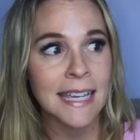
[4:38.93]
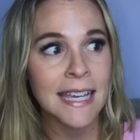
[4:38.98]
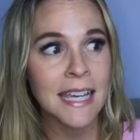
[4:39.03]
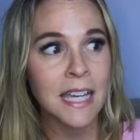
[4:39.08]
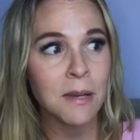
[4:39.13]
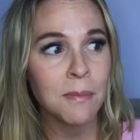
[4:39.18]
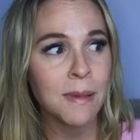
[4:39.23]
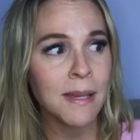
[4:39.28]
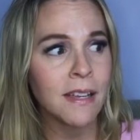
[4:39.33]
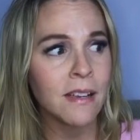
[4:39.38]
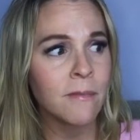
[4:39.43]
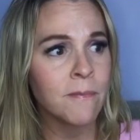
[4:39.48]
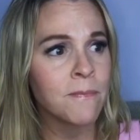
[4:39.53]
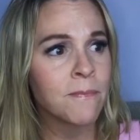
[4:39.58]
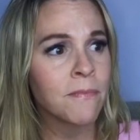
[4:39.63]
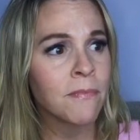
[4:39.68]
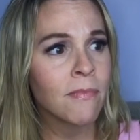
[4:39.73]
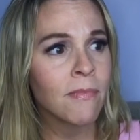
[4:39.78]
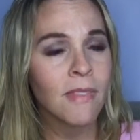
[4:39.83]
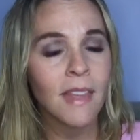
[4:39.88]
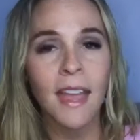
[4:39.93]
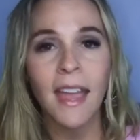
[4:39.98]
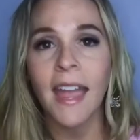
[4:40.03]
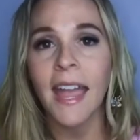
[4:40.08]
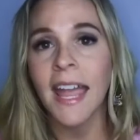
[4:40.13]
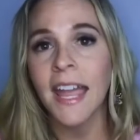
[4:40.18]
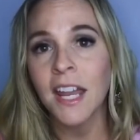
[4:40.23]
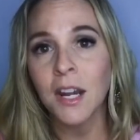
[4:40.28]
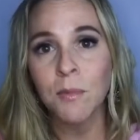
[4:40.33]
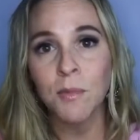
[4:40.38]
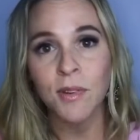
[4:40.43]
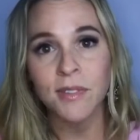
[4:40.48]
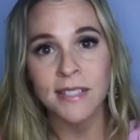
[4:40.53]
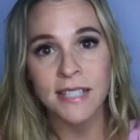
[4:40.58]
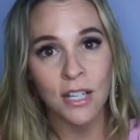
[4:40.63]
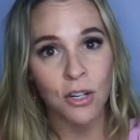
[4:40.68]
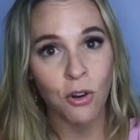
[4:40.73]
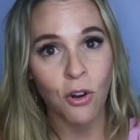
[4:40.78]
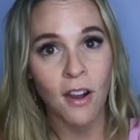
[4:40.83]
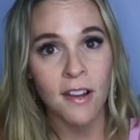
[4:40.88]
It can be animals
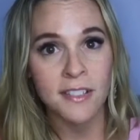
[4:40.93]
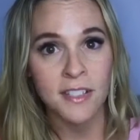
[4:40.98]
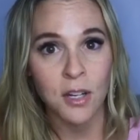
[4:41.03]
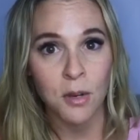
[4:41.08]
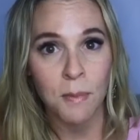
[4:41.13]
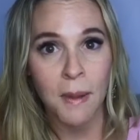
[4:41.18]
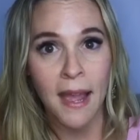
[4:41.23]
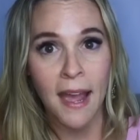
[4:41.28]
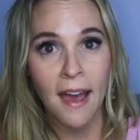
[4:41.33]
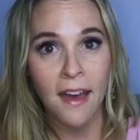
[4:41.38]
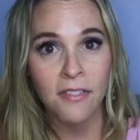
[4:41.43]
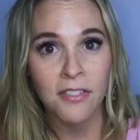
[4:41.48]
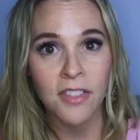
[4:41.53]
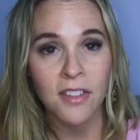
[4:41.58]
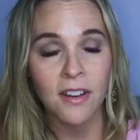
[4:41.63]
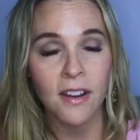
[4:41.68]
that cross our path.